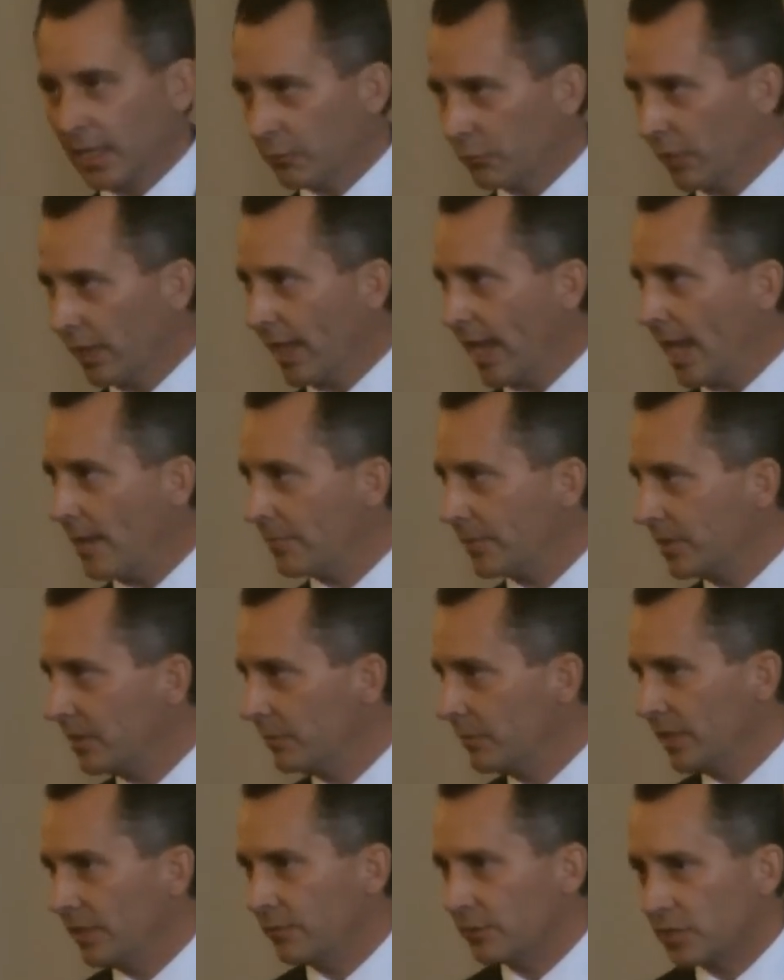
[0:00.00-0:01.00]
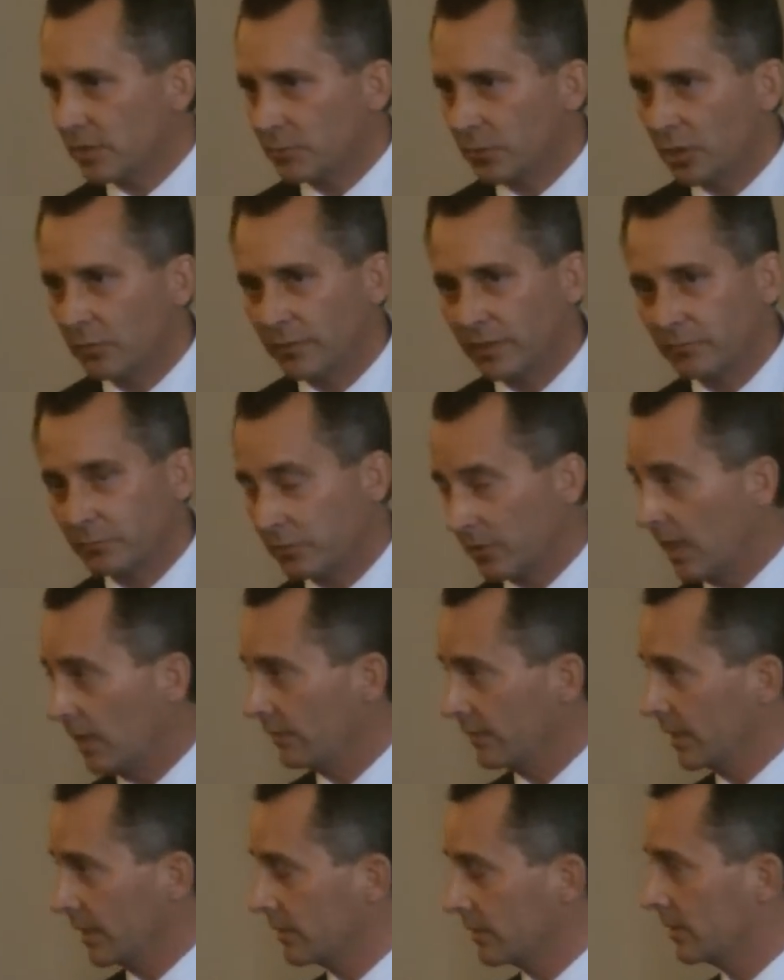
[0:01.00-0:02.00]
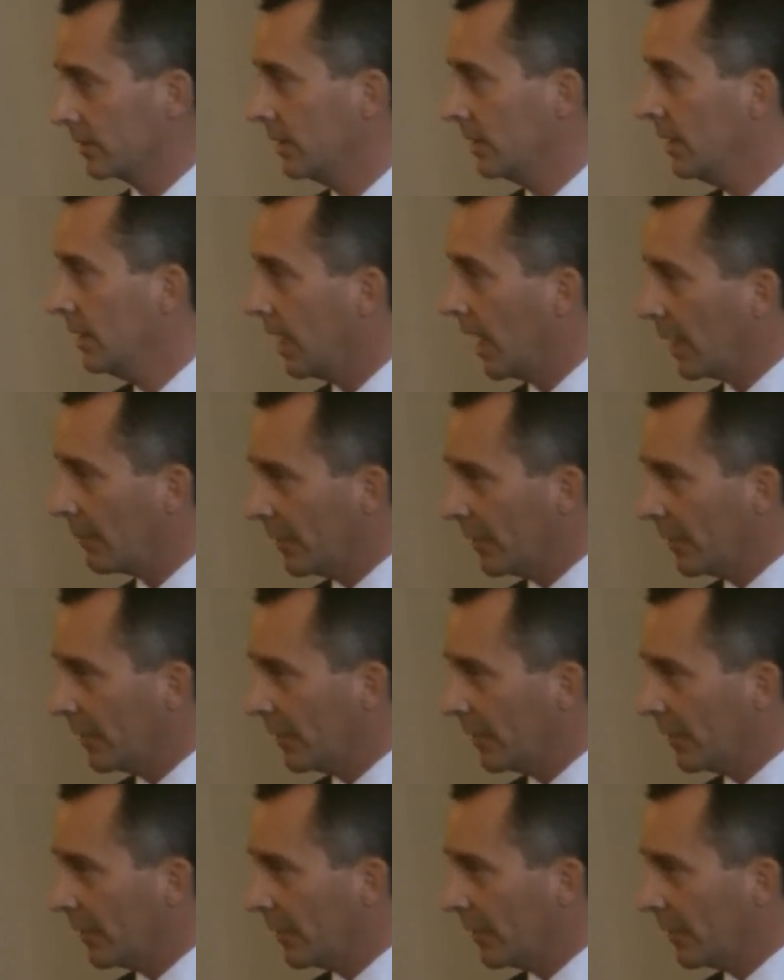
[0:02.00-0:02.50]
And what happened to me was a moment of providence.